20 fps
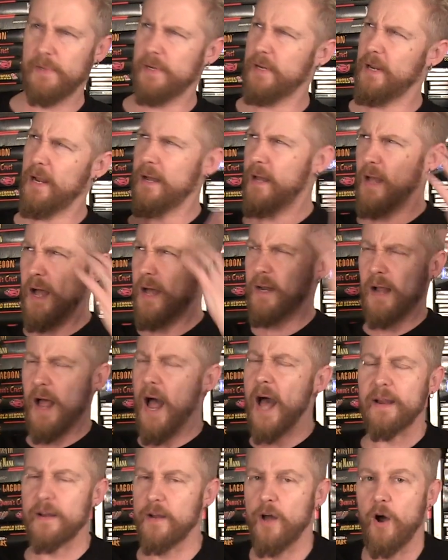And I,
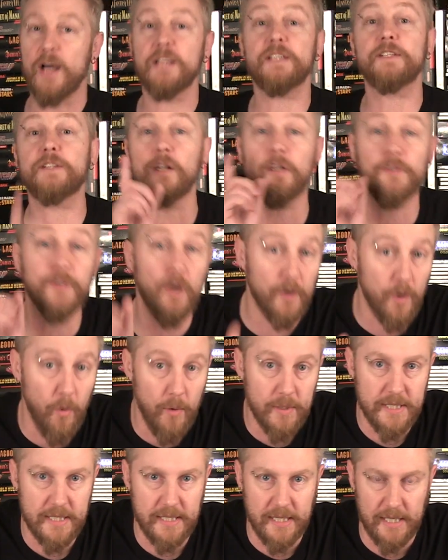I, I don't know. I still don't know
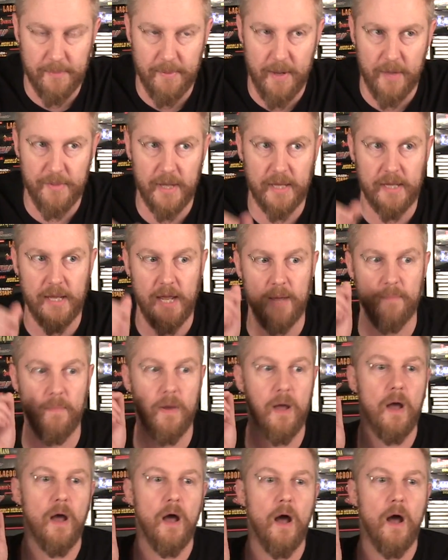what to think about that game.